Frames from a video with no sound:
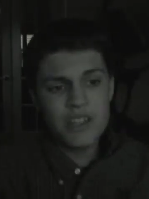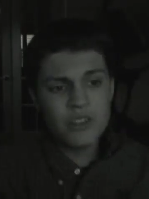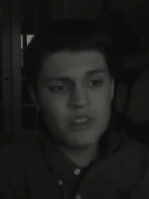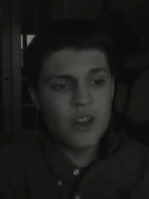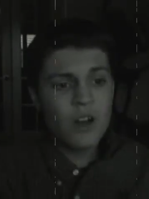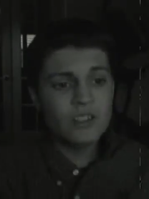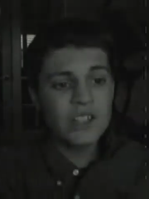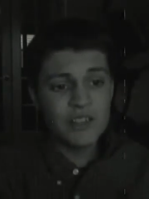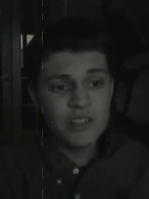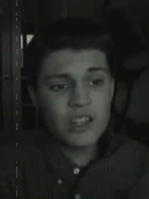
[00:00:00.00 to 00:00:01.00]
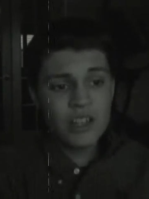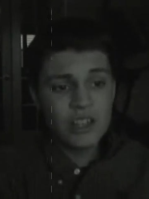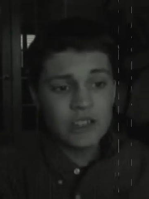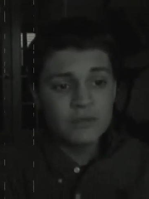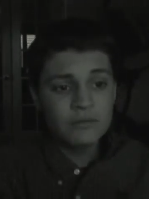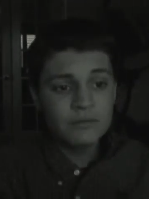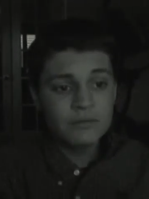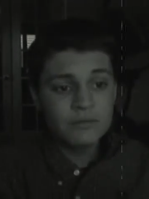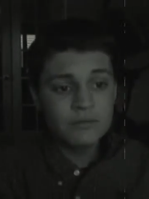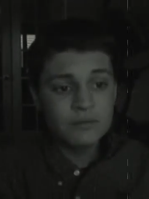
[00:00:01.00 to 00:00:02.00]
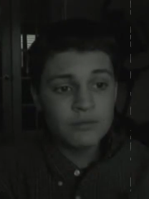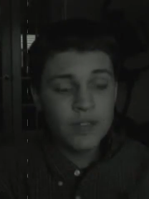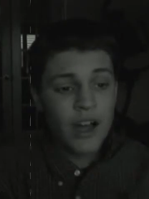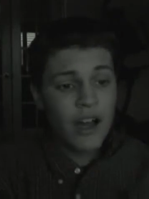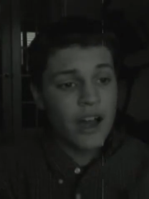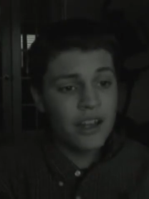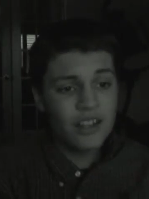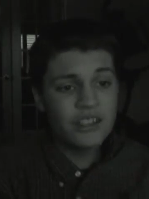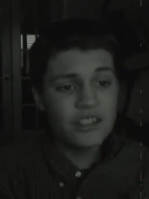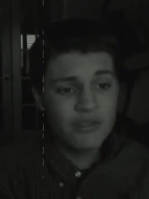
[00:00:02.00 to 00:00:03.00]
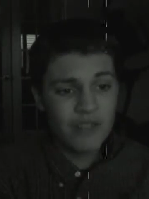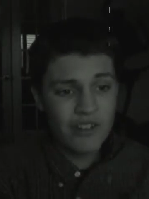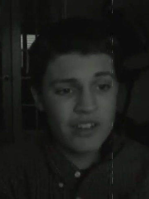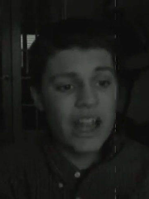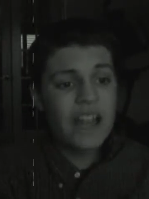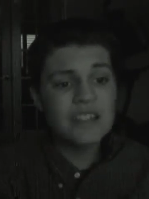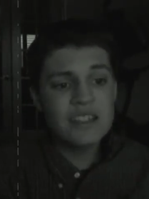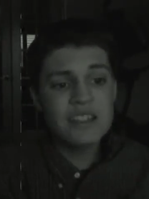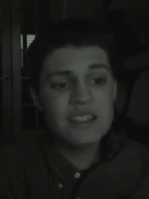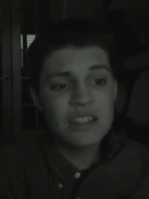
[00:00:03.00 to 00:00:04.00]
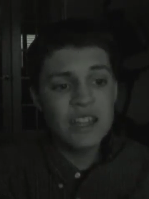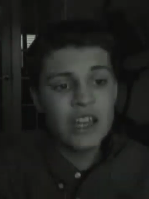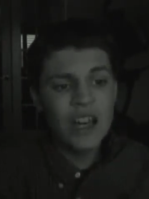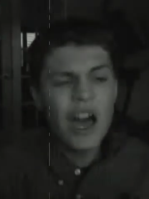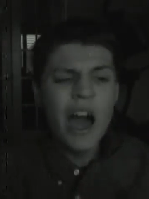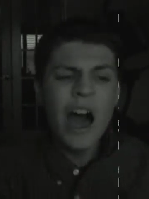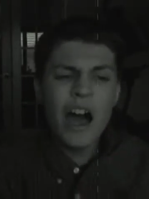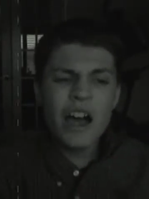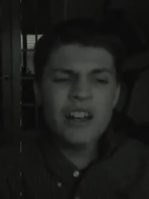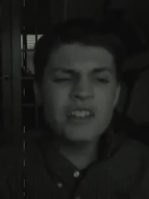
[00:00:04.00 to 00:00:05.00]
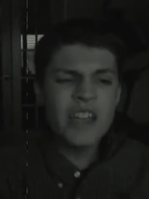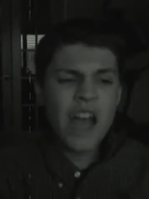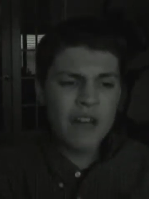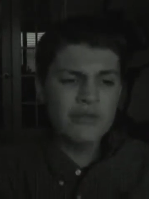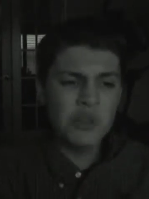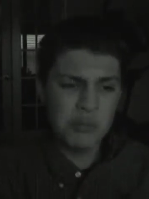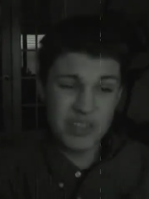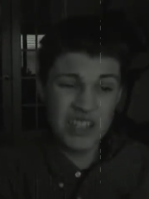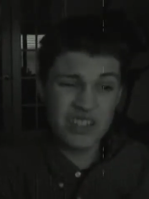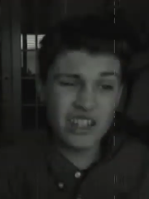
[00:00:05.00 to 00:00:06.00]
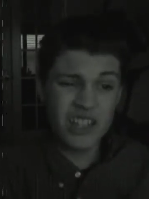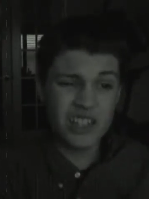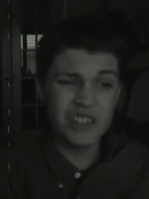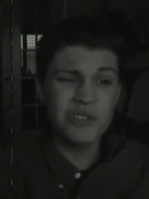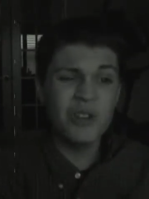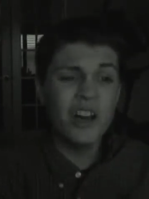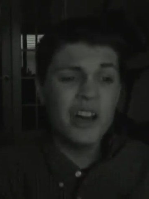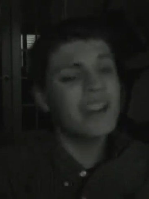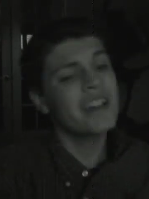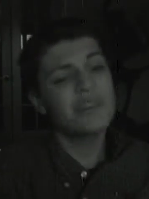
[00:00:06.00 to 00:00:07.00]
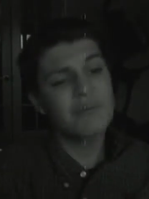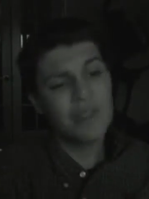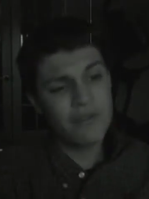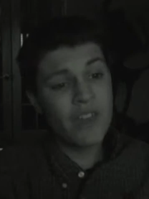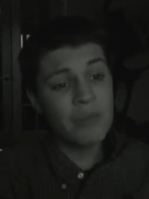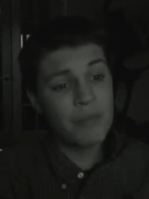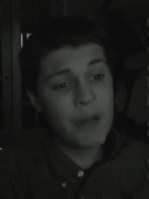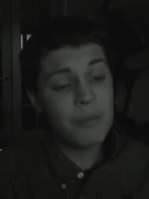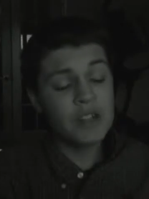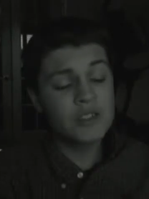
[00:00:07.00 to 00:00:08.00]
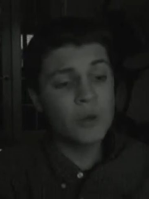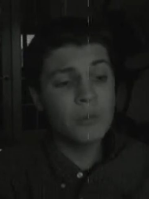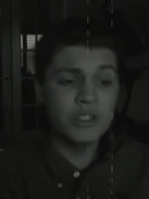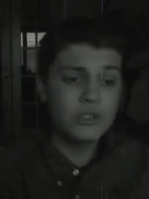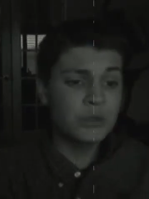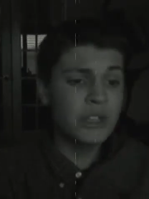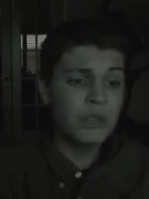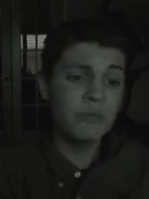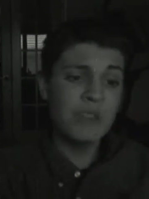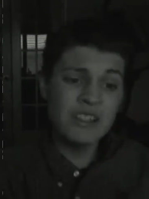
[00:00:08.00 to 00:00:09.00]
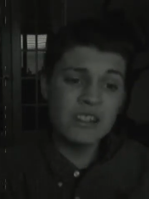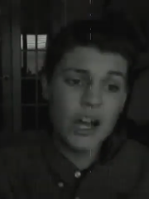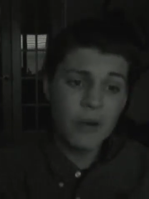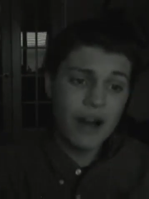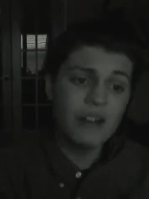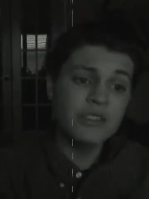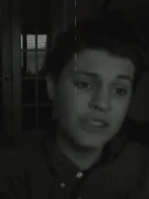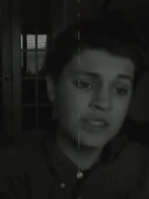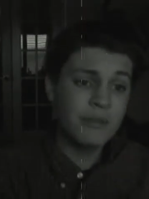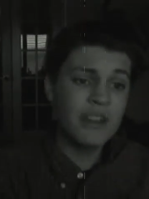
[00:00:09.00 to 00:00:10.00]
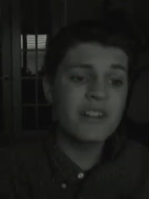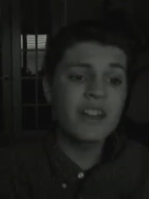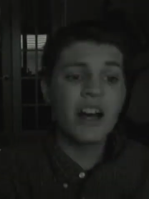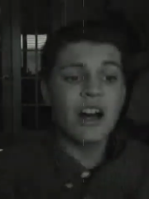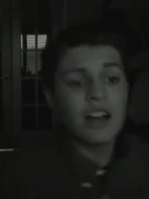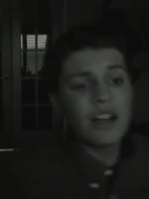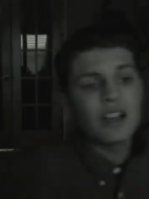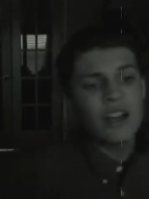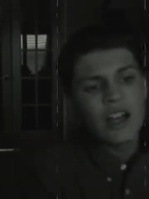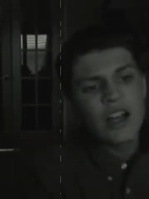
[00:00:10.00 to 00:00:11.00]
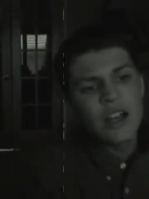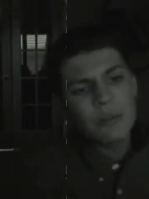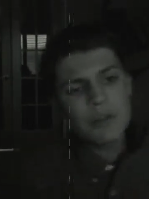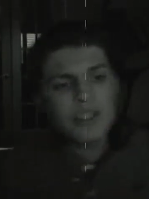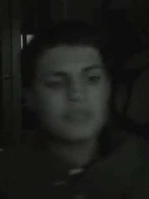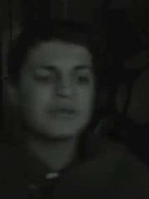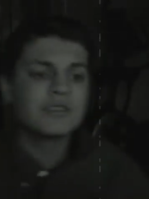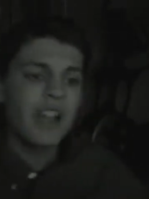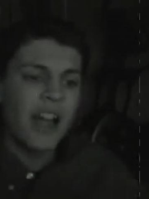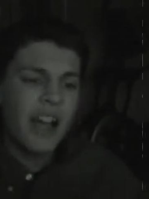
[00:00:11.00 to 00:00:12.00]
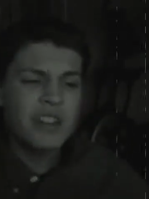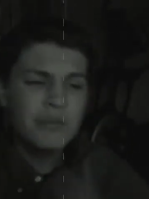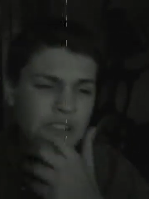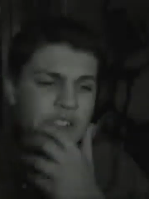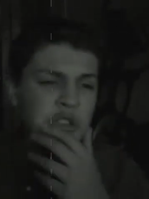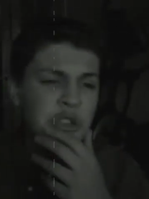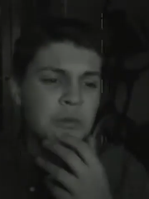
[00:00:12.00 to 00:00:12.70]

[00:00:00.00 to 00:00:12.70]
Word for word: place called Kentucky. I heard it's very nice. I heard they have good pizza there too, 'cause my fake papa told me to get pizza while I was in America. But I'm not